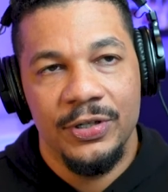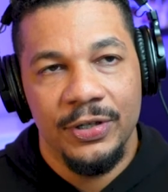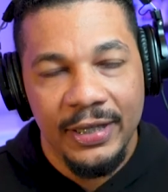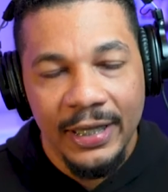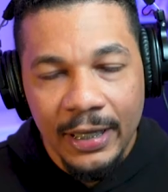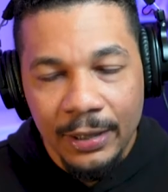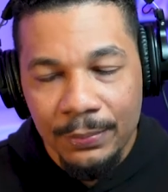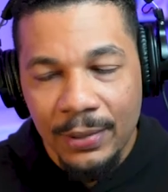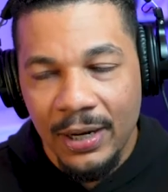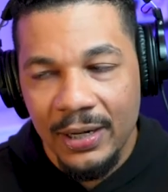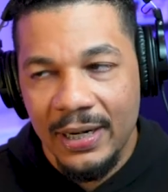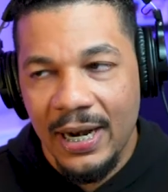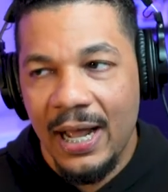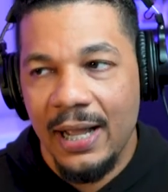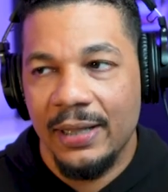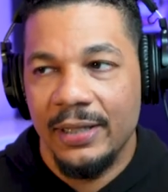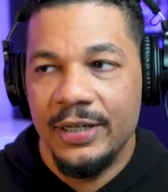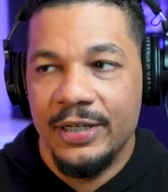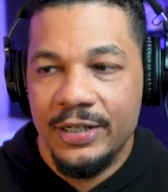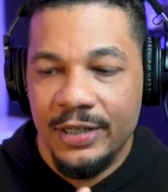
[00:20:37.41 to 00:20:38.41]
you're thinking about
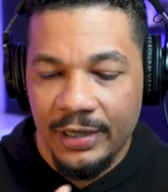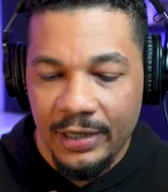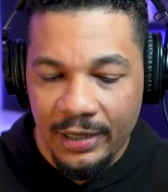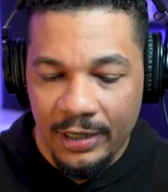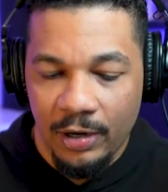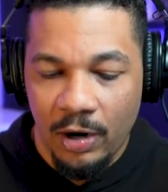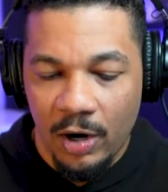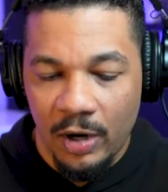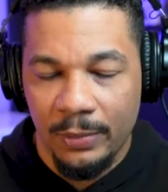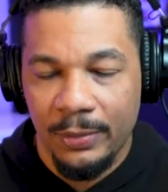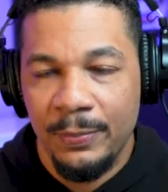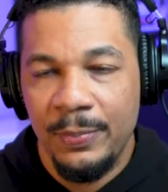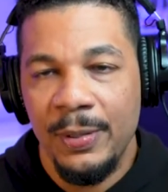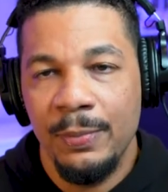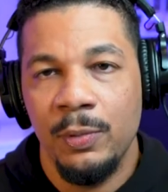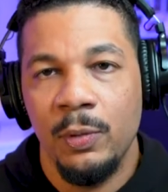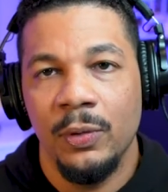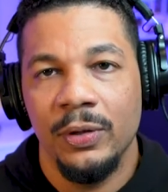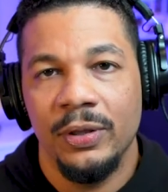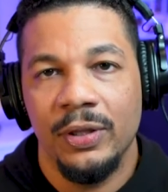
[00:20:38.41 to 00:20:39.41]
knowledge and, arming
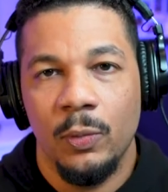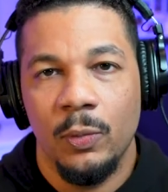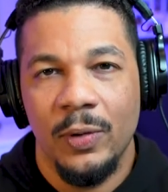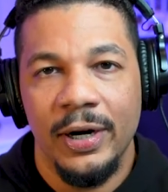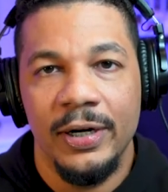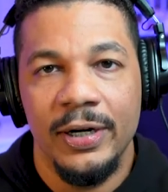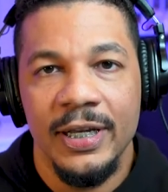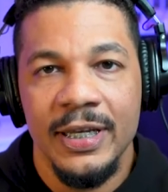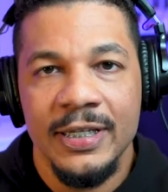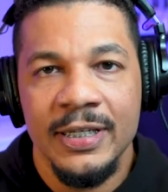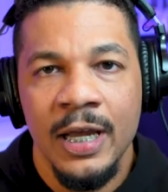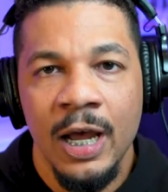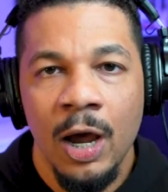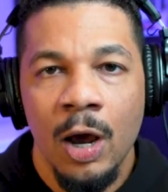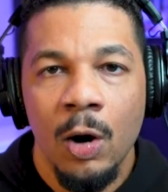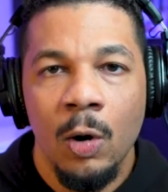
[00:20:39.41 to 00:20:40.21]
people with awareness,